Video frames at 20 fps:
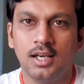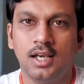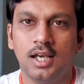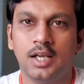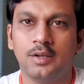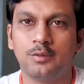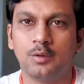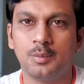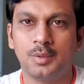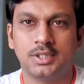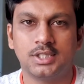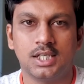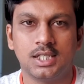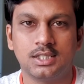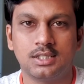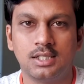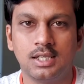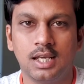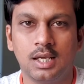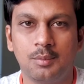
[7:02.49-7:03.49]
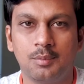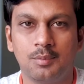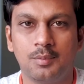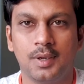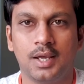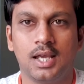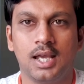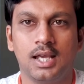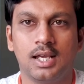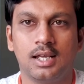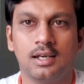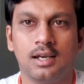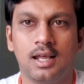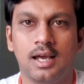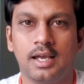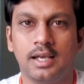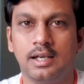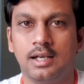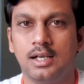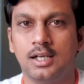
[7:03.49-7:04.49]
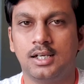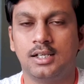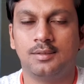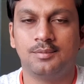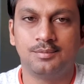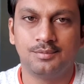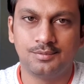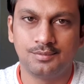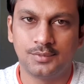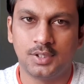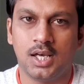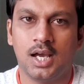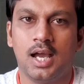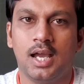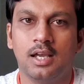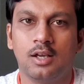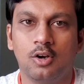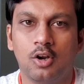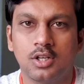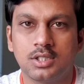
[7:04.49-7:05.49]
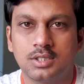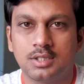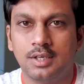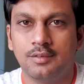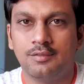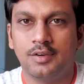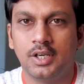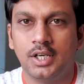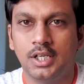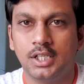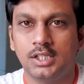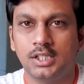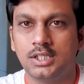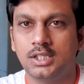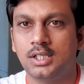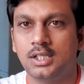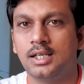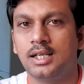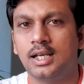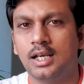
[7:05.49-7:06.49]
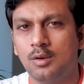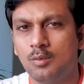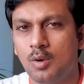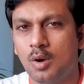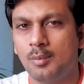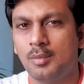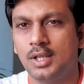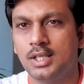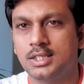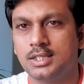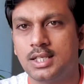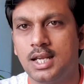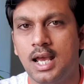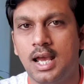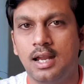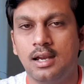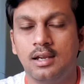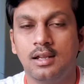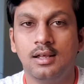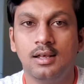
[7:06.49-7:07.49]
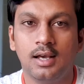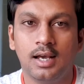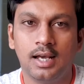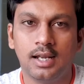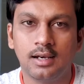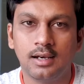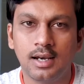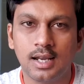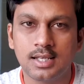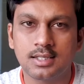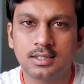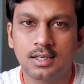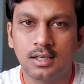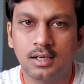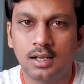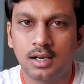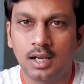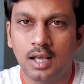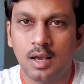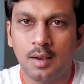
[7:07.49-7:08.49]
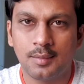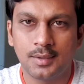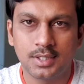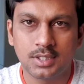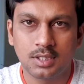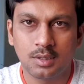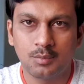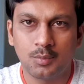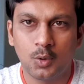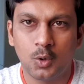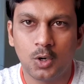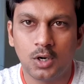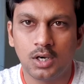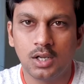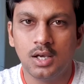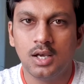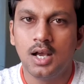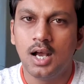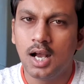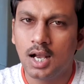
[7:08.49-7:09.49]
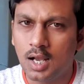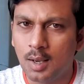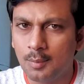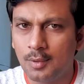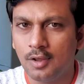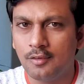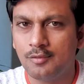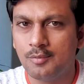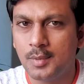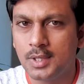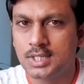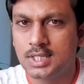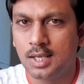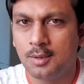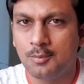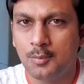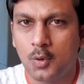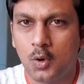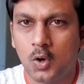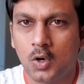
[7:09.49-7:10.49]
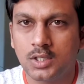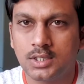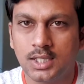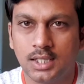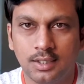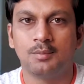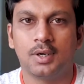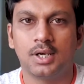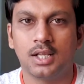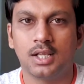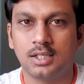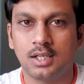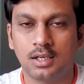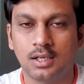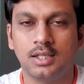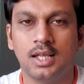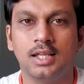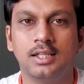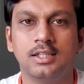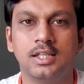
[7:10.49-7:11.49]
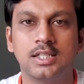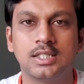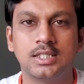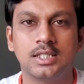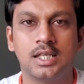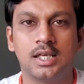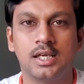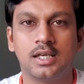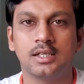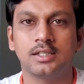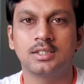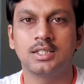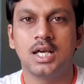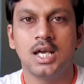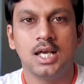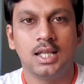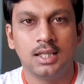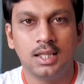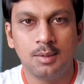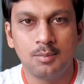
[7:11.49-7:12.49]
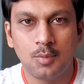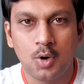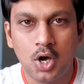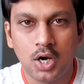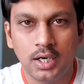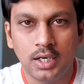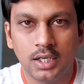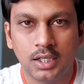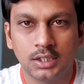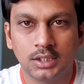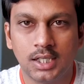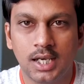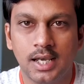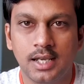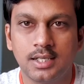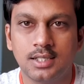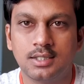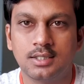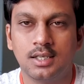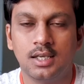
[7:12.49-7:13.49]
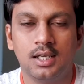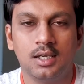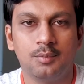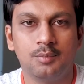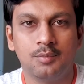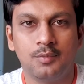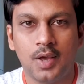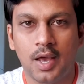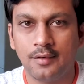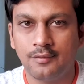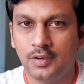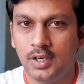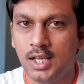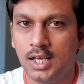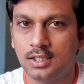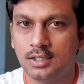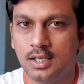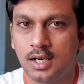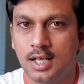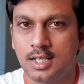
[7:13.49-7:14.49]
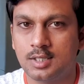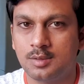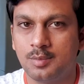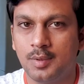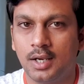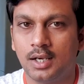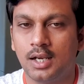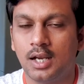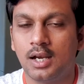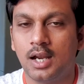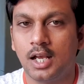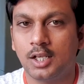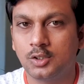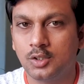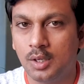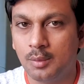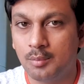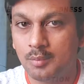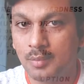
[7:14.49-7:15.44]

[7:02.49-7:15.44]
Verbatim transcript: It would be just nitpicking like uh, the high glossy finish, little wobbly stand and less color gamut support, a couple of missing ports and but other than these things the monitor shines in every other aspect and actually